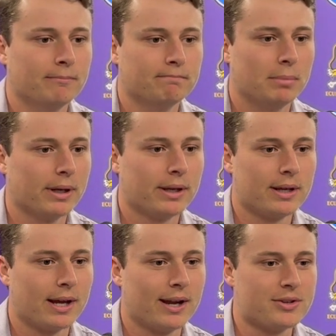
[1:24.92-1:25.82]
but he
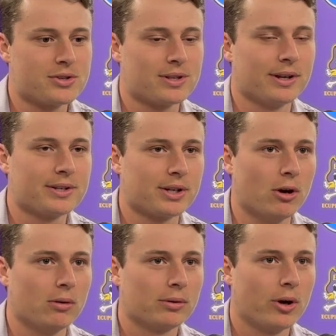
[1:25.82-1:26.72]
kind of just let us
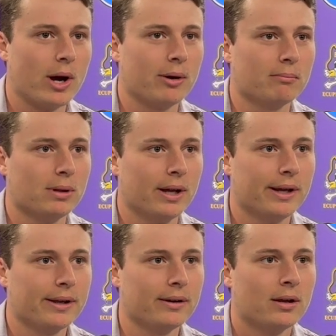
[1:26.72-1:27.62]
go out and
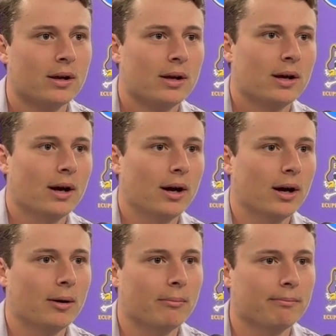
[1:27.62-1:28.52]
play, and
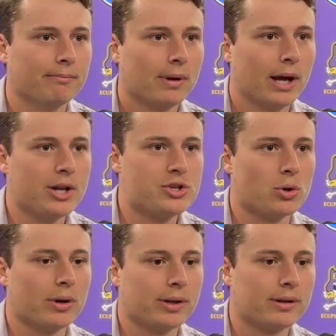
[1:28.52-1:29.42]
I
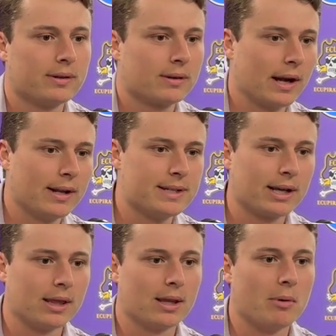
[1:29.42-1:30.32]
enjoyed kind of
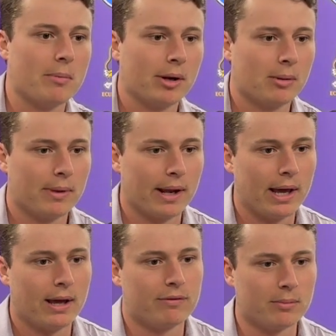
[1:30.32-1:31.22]
taking the momentum that I
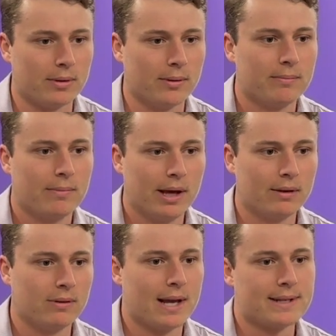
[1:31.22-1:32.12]
had from the end
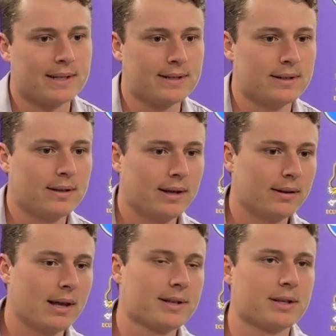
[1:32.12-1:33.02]
of last season into
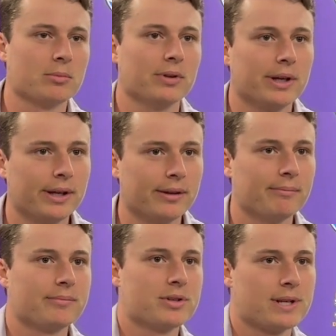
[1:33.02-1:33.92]
that summer league
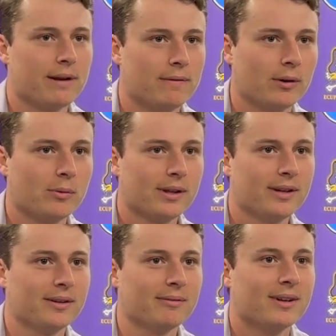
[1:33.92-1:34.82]
and just had fun with it.
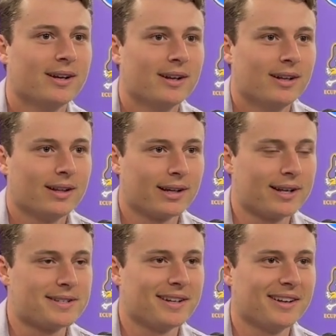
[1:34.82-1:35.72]
And like I
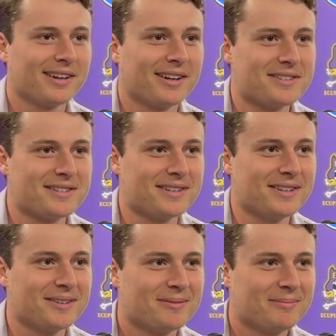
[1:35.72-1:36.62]
said, I got to
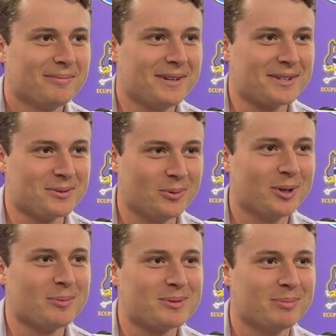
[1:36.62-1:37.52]
see Dixon
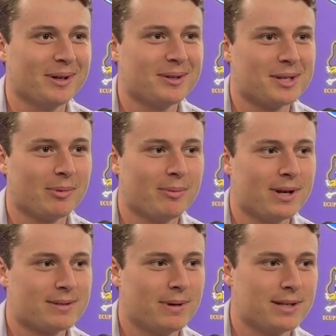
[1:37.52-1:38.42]
Williams play some of the
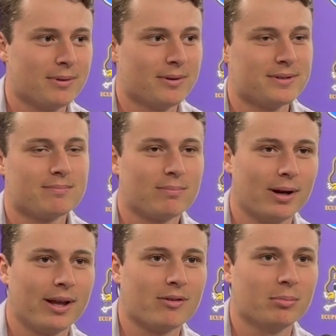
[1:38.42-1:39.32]
best baseball he's
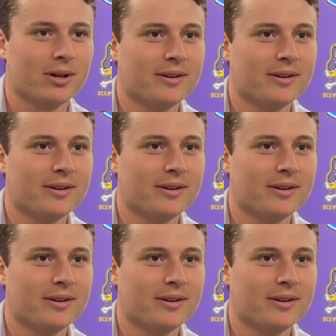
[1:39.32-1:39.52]
probably ever played.